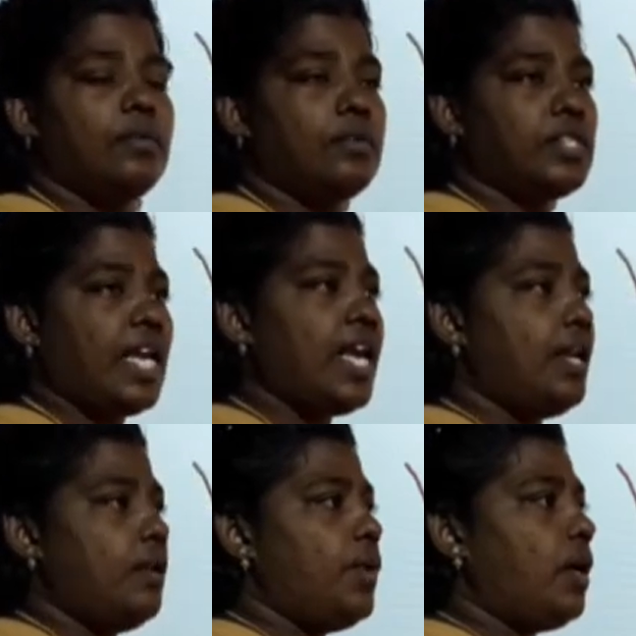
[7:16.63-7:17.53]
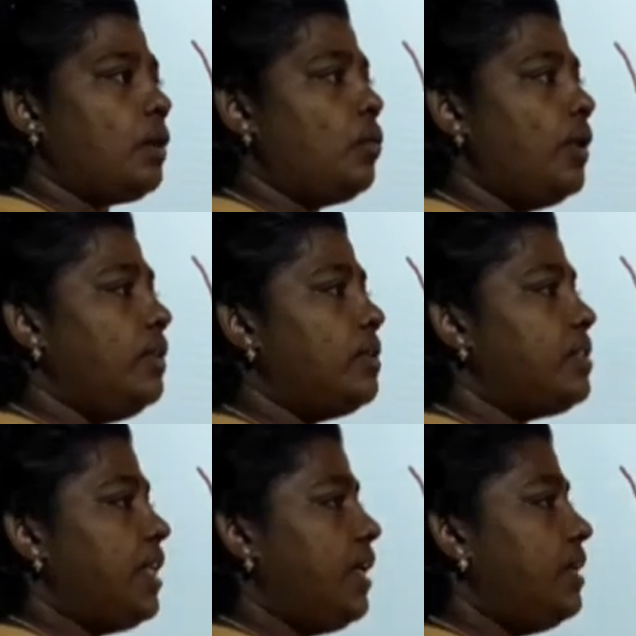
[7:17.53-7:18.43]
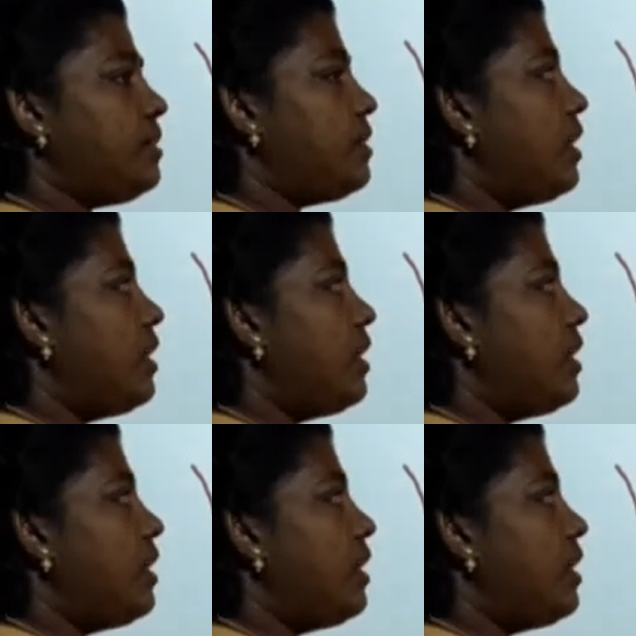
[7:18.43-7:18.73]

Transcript: scale you are going to see is